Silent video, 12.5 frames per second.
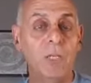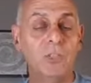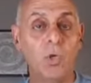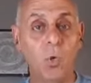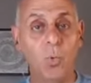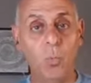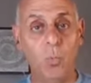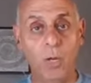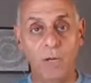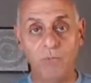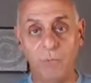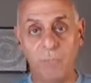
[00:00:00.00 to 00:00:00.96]
So
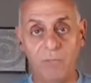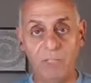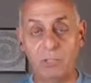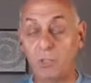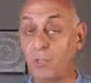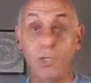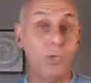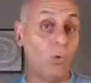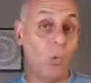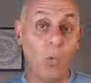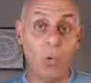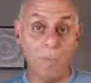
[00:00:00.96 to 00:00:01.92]
whatever prevents you, good
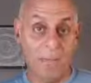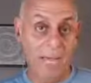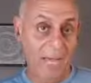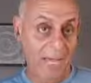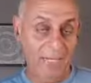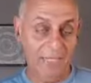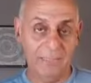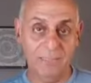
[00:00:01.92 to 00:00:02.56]
or bad.